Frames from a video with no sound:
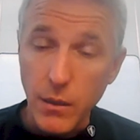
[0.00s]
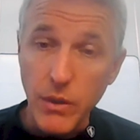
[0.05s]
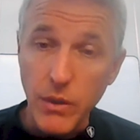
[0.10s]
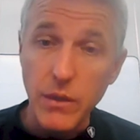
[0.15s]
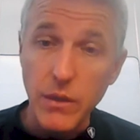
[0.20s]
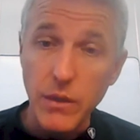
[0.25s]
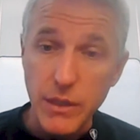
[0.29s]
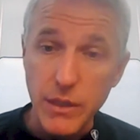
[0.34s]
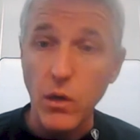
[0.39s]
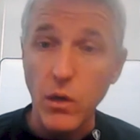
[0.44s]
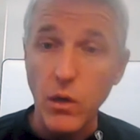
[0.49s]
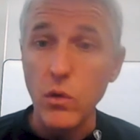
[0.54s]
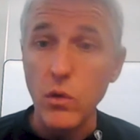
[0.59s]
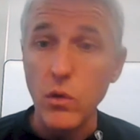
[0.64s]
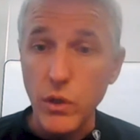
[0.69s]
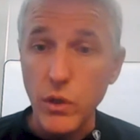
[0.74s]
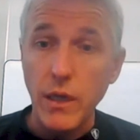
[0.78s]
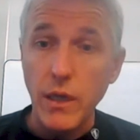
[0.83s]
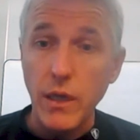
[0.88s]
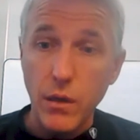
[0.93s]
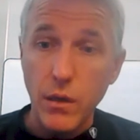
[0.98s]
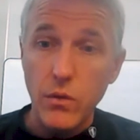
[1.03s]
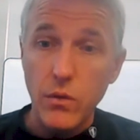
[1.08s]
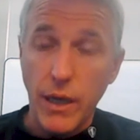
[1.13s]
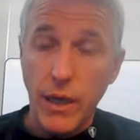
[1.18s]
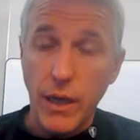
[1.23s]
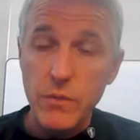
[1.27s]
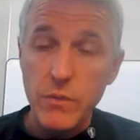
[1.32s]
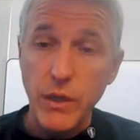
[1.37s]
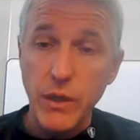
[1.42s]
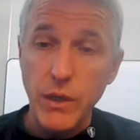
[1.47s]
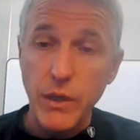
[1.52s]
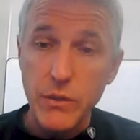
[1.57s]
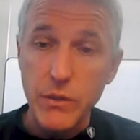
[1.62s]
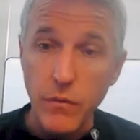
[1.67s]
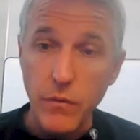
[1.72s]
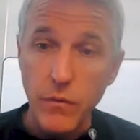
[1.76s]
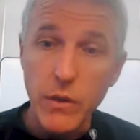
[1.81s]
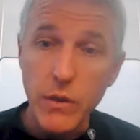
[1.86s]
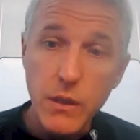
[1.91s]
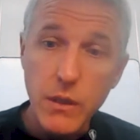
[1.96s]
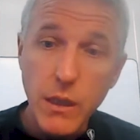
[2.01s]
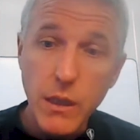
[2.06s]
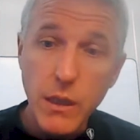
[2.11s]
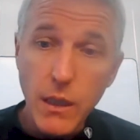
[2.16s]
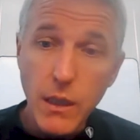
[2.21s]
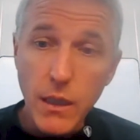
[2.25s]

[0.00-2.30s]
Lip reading: because they are looking at other aspects of it.